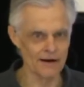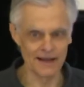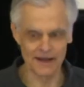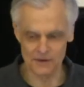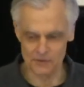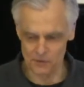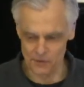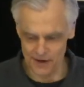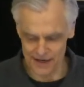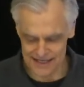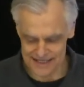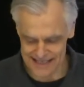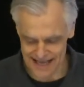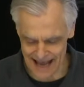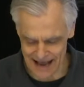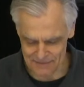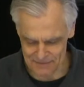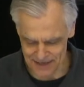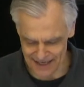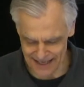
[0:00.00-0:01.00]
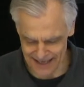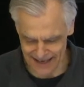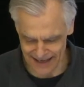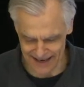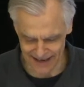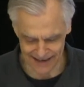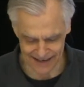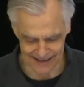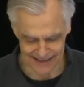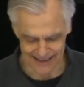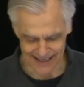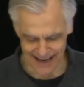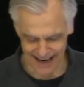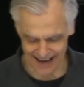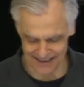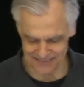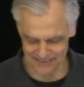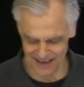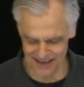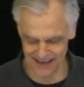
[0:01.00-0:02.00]
Like, what is happening here?
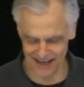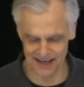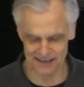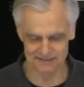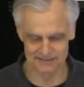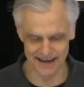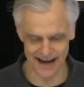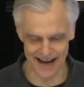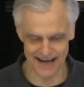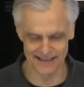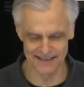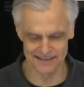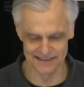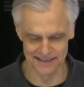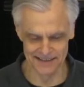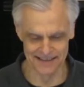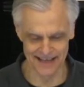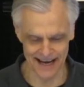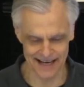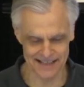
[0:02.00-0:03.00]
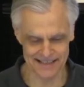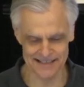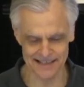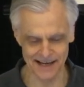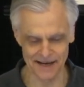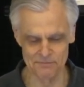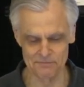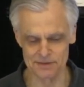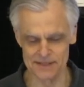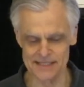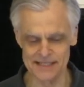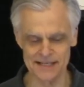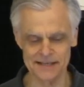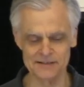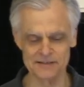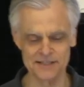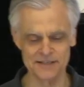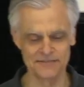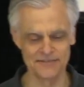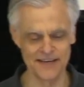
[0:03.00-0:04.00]
And then I read the next line
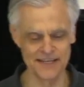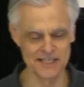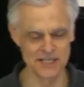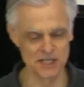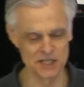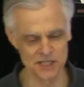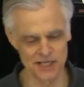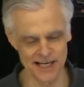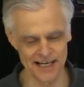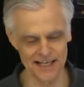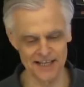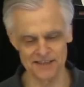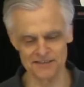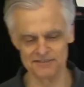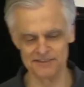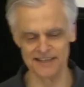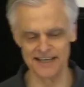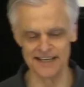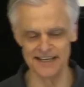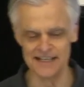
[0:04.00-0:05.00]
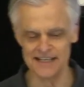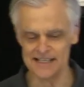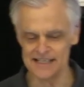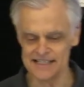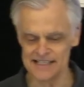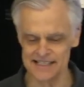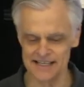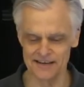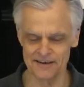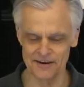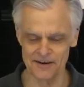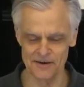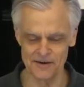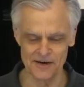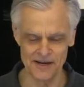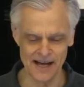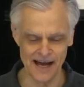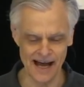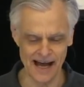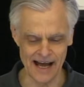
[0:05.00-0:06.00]
Brazil defeated Chile 3 0
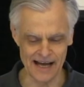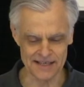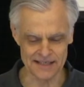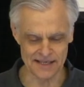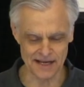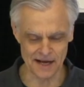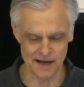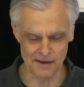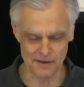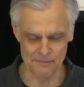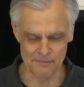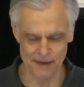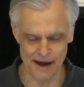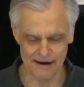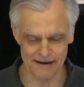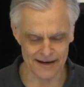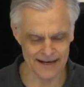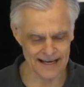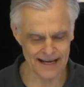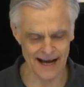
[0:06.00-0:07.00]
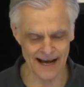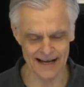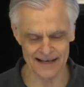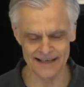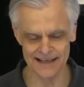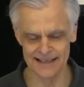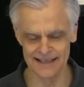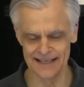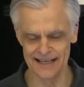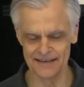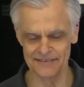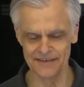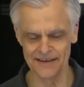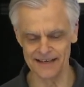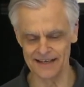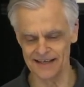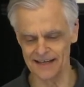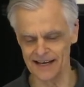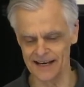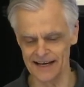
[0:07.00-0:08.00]
at uh, Maracana,
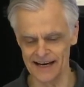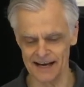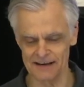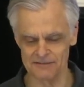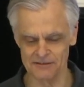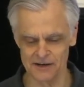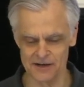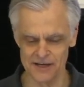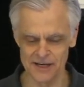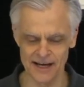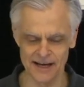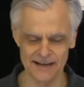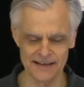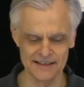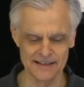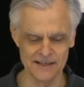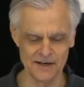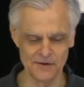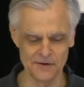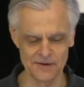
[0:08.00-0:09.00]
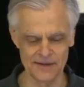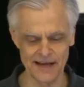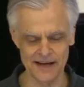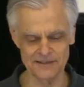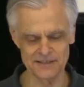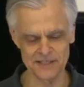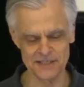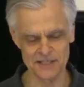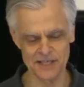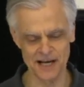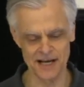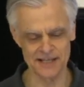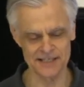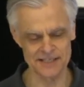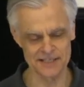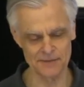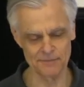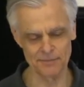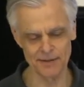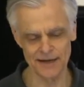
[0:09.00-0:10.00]
leaving La Roya without a chance
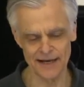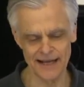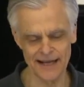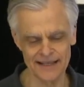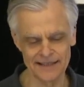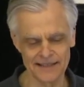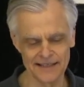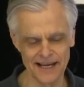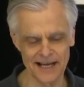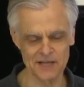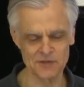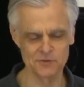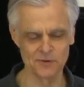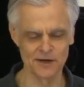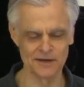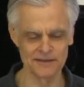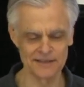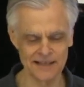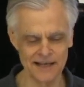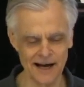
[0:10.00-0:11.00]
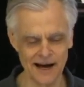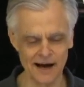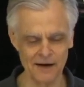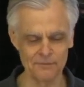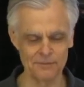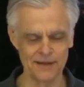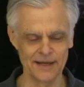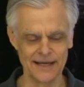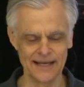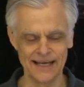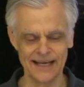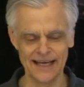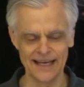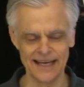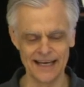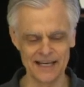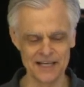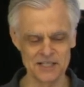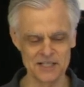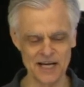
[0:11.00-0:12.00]
to play in the next World Cup.
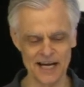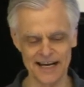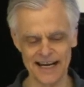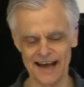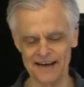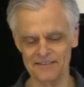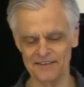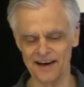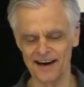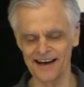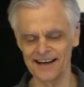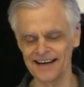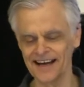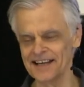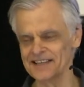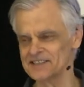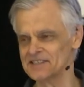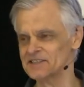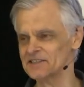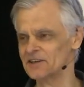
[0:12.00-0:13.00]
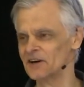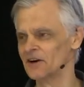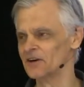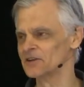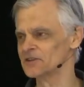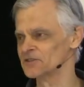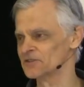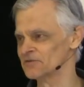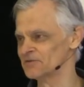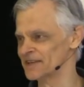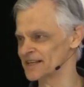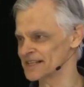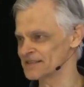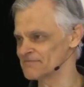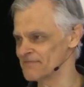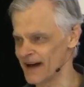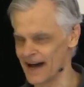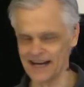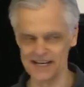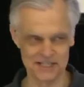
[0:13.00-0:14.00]
Here, check out the highlights and goals from this
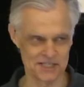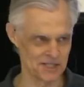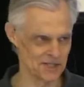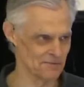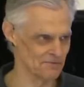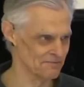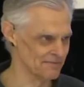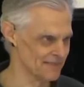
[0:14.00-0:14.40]
match.